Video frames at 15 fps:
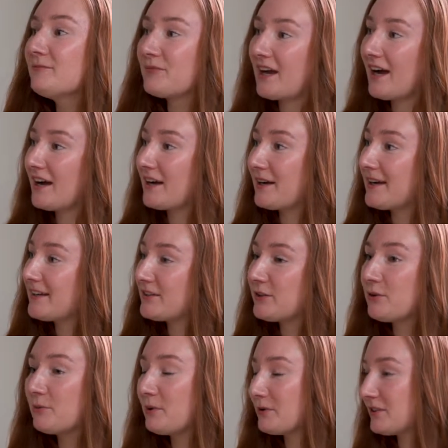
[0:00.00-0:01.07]
I knew
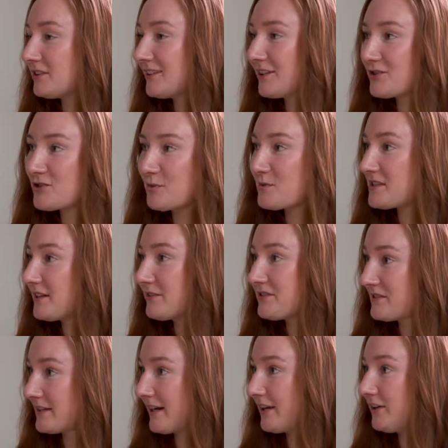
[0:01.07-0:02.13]
about the leadership skills
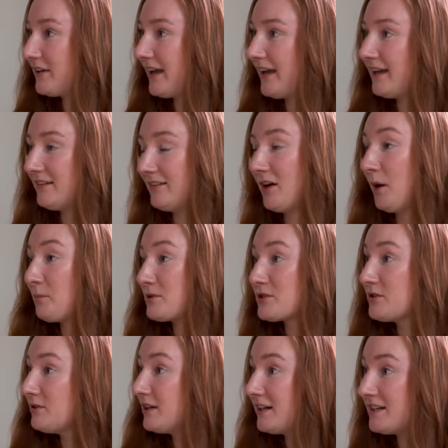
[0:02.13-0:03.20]
that I could gain, the
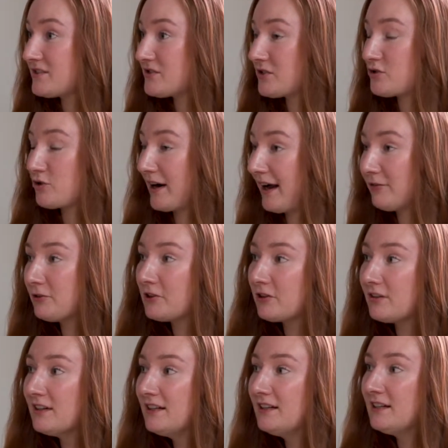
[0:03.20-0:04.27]
opportunities to travel.